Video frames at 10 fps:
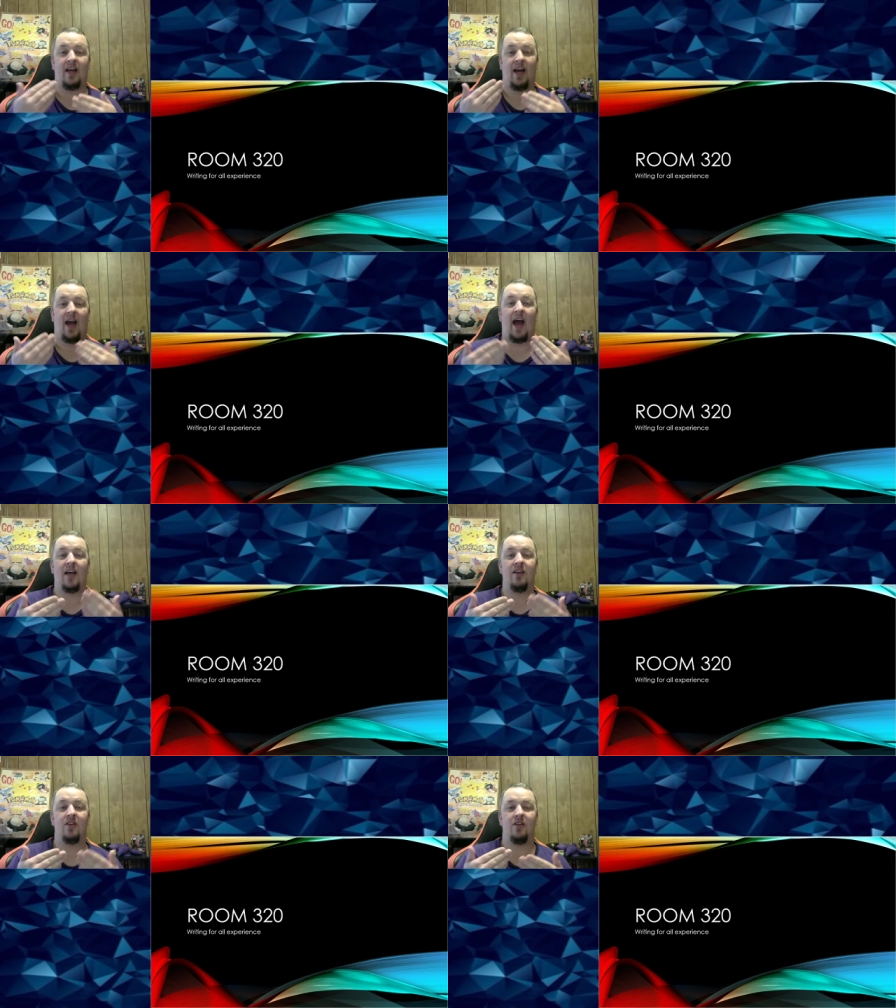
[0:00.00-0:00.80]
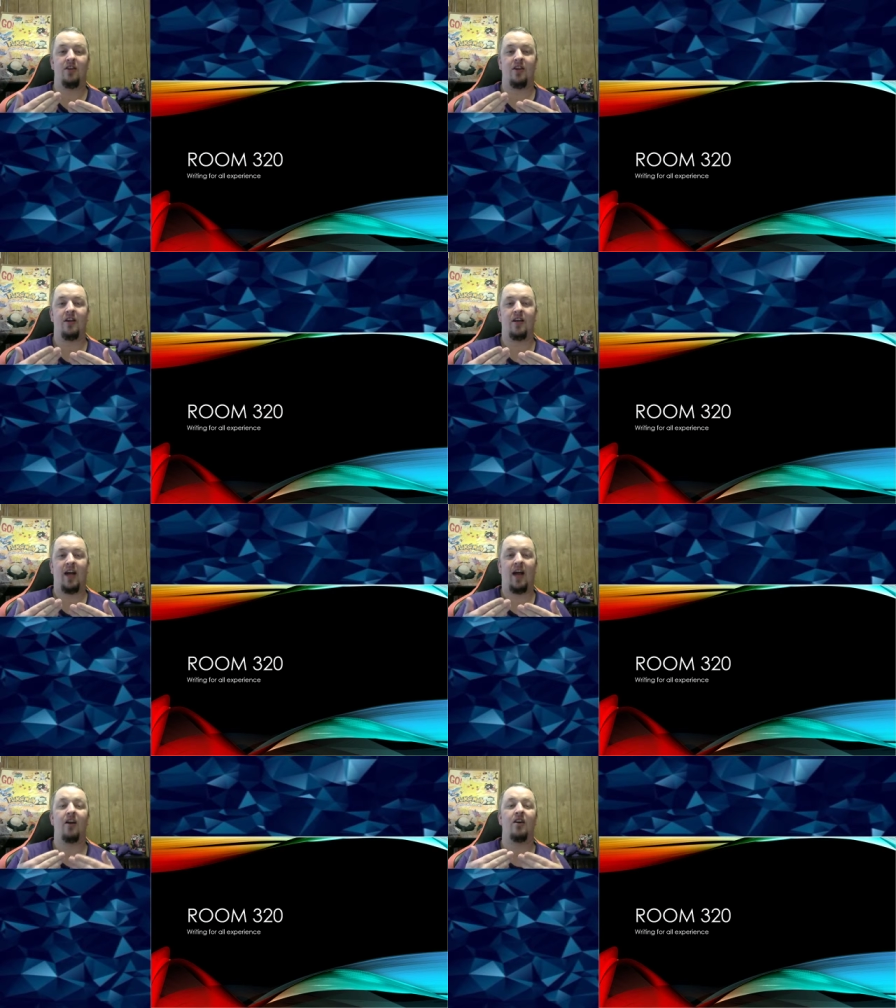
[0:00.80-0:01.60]
as the
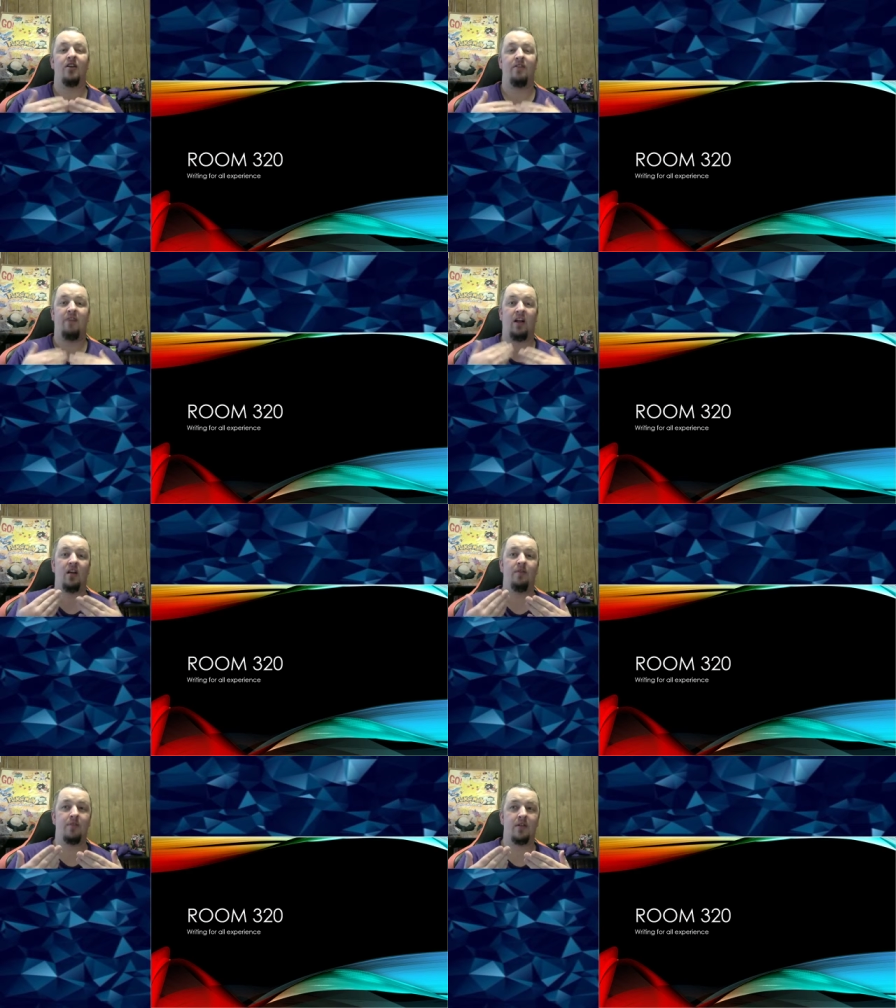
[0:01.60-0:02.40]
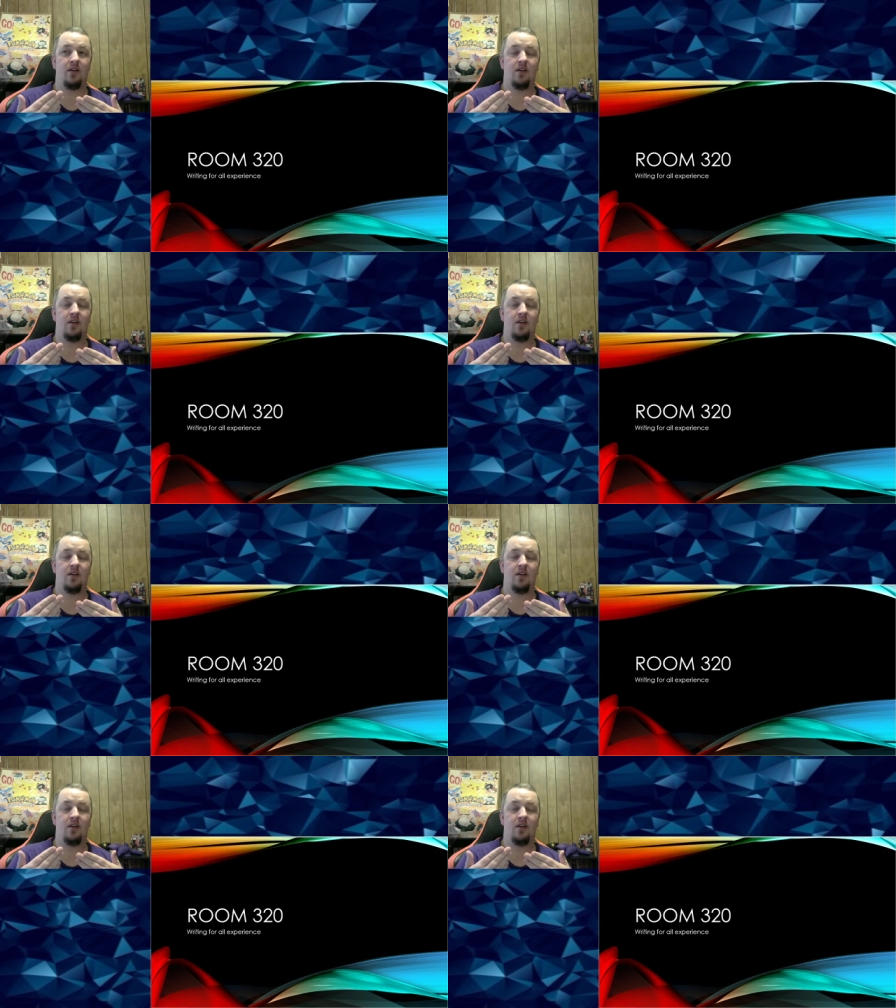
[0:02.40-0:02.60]
character develops.